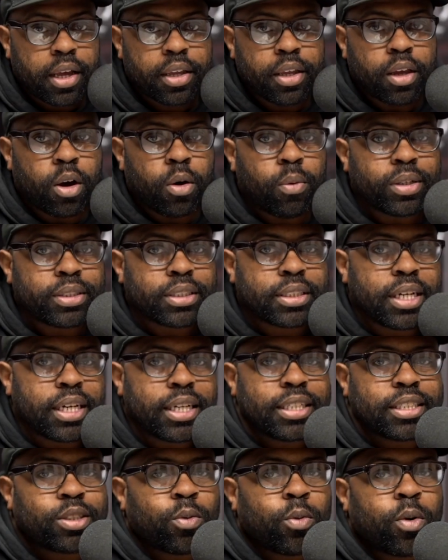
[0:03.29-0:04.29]
Yo, what's
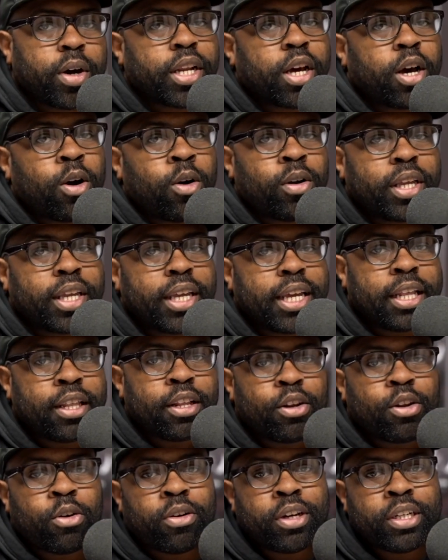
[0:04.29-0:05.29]
good? It's the one and only
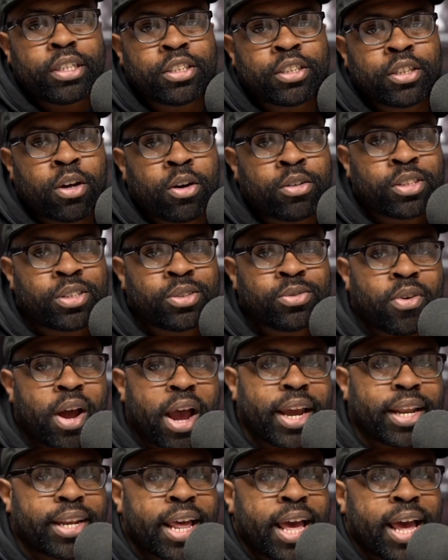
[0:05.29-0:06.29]
Illinois Jones, and
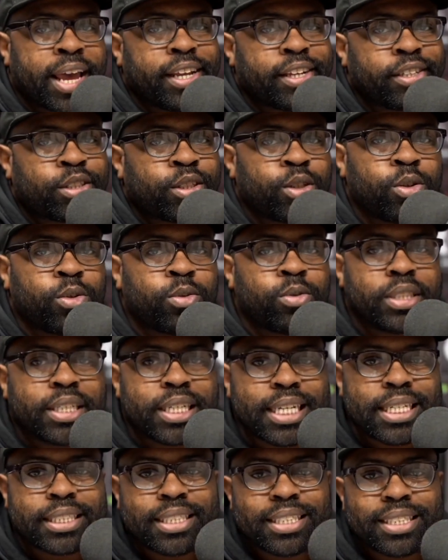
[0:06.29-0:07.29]
right now you're tuned
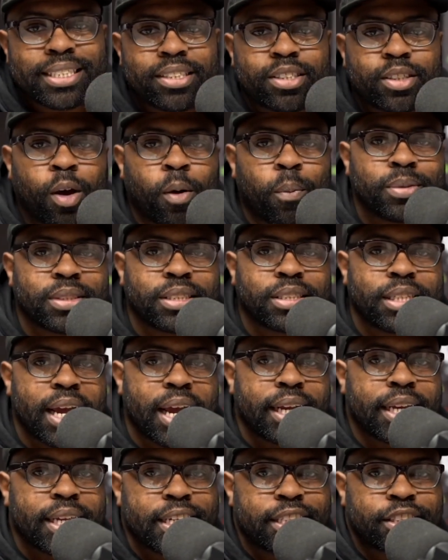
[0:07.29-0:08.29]
in to the dopest
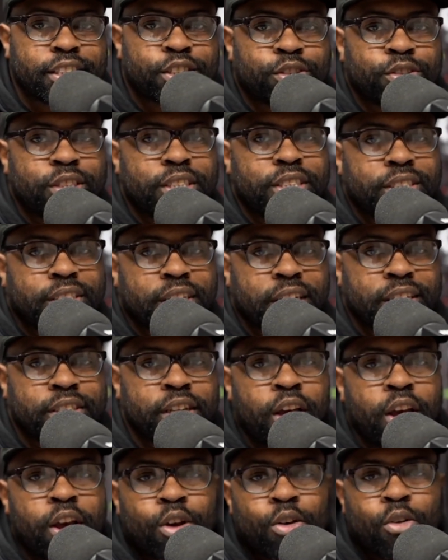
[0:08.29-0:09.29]
thing to hit the streets since
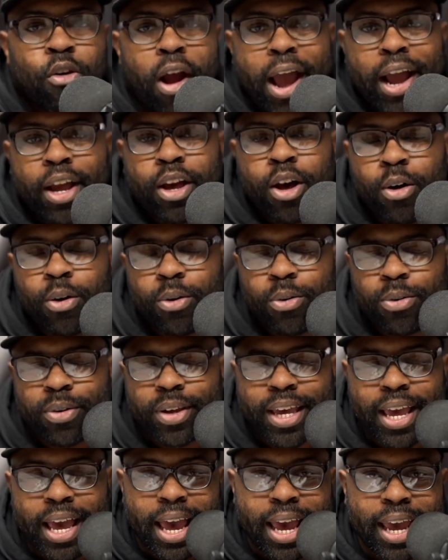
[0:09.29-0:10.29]
crack
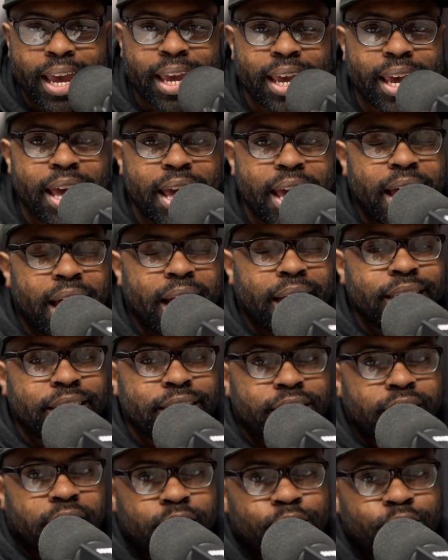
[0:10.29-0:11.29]
cocaine. I
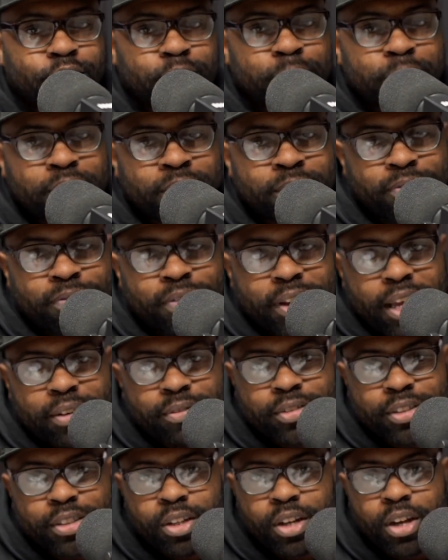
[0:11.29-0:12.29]
need y'all to do me some
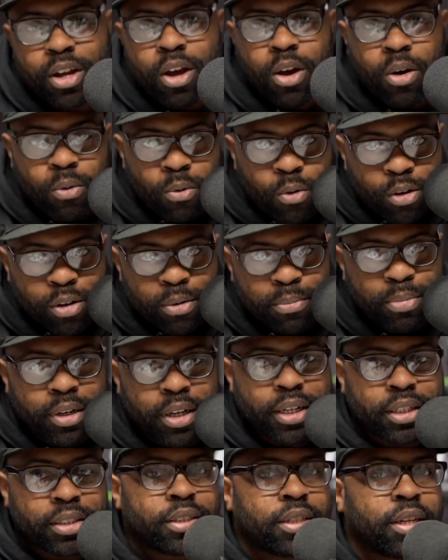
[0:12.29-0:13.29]
favors. What's that? Roll your
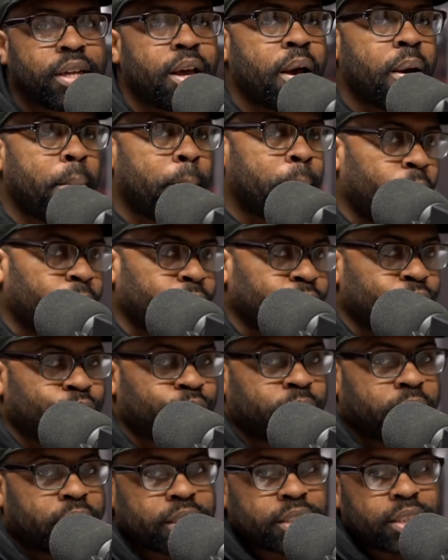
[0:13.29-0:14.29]
blunt. Roll it up. Pour your
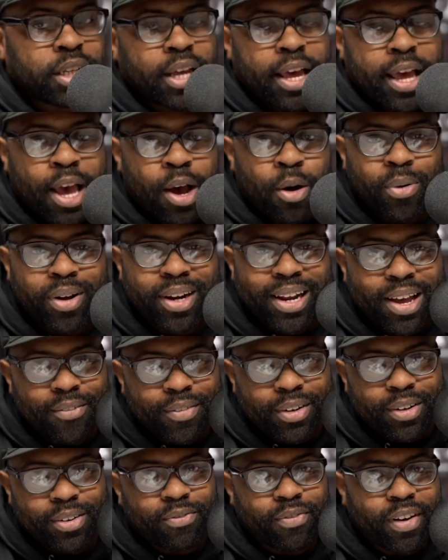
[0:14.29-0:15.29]
drink. Pour it up. And
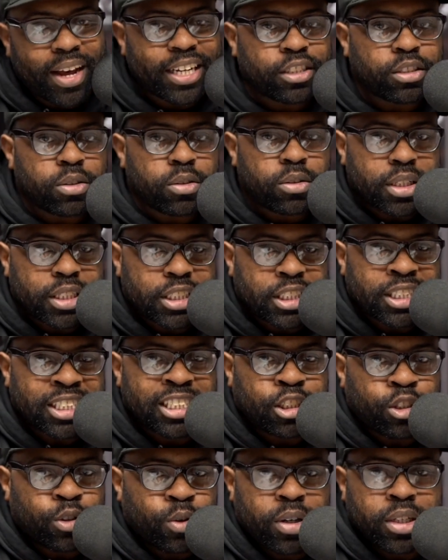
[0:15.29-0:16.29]
whatever device you
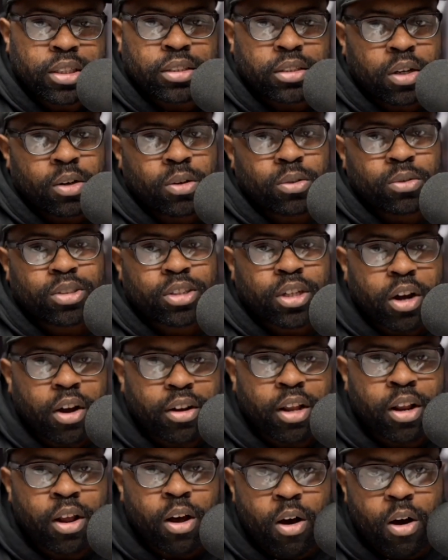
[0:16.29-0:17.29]
listening to us on,
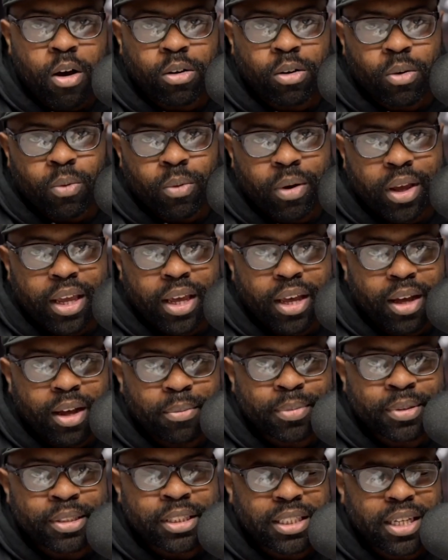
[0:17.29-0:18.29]
turn it all the way
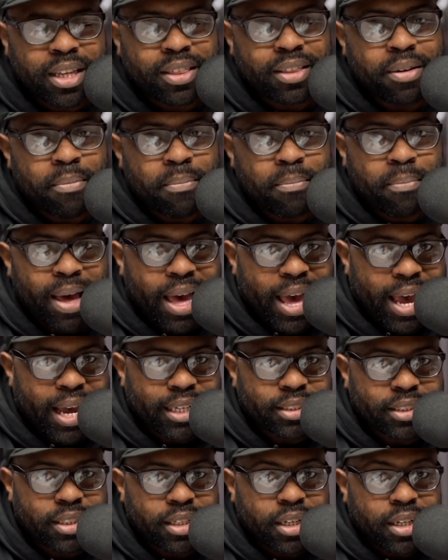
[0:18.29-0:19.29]
up to the
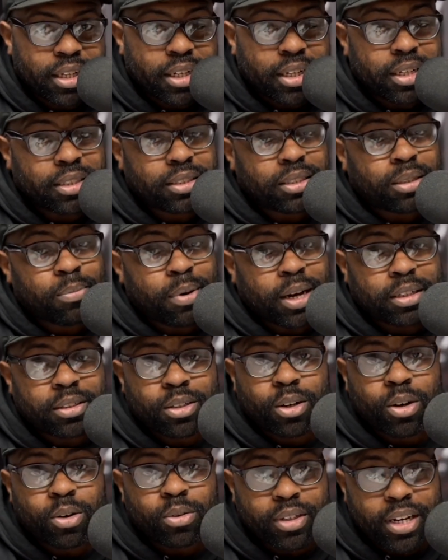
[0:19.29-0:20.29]
max. It's about to
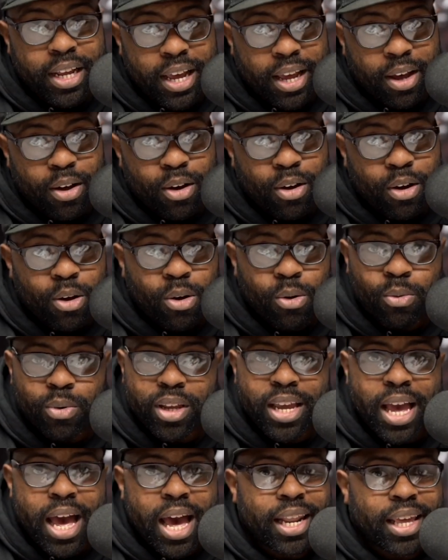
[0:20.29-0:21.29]
go down. We
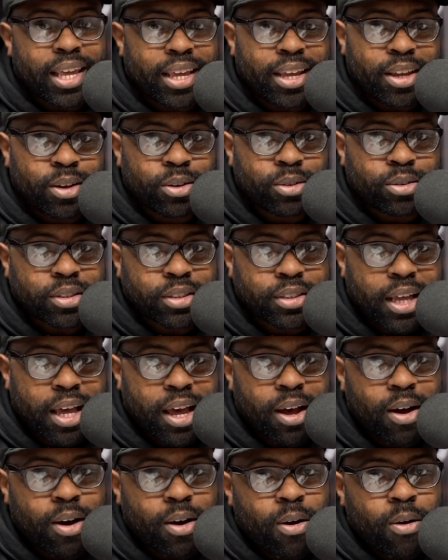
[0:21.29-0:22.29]
got an ill
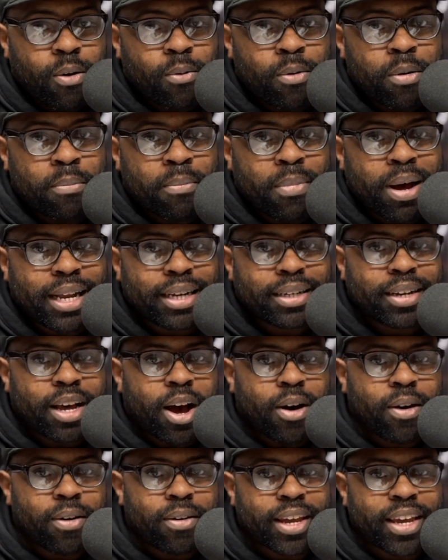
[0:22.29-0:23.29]
style with my
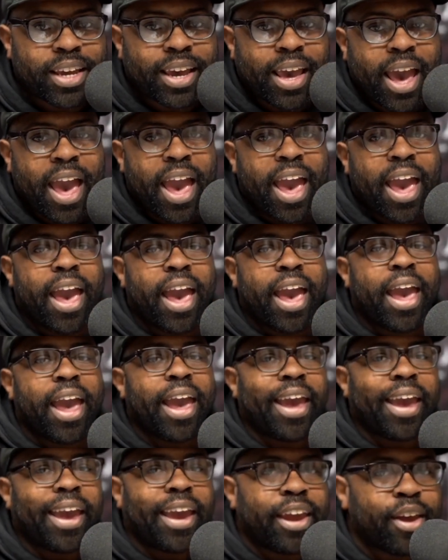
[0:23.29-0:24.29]
dog
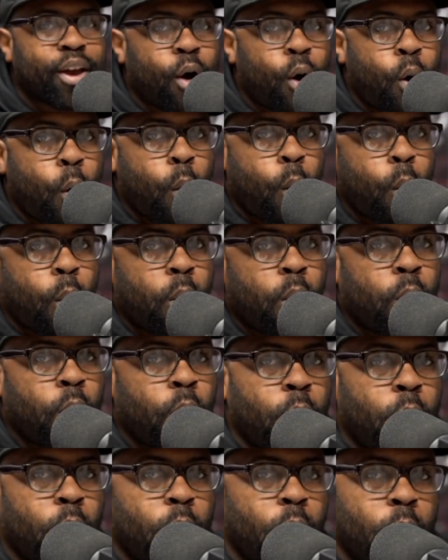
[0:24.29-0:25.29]
Kayo.